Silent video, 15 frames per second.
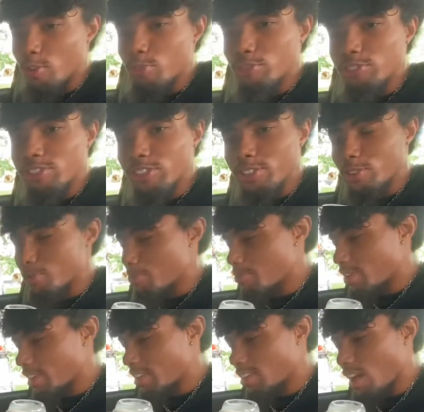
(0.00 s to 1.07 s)
three of their little
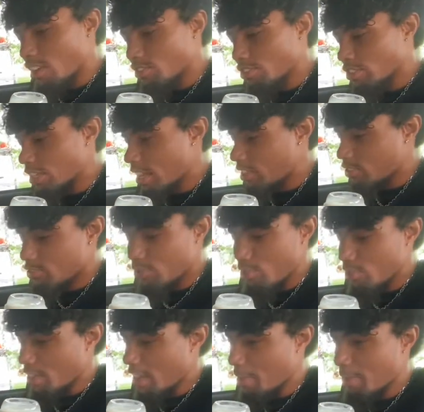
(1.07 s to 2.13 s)
mini dollar shakes. You know
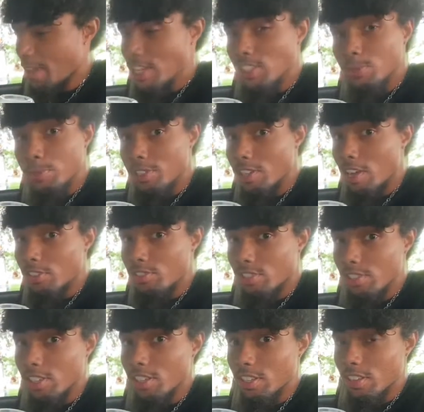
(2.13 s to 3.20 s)
you can't pass up a dollar
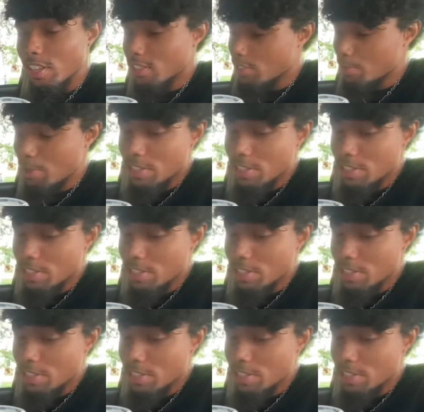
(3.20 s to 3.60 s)
shake. That's amazing.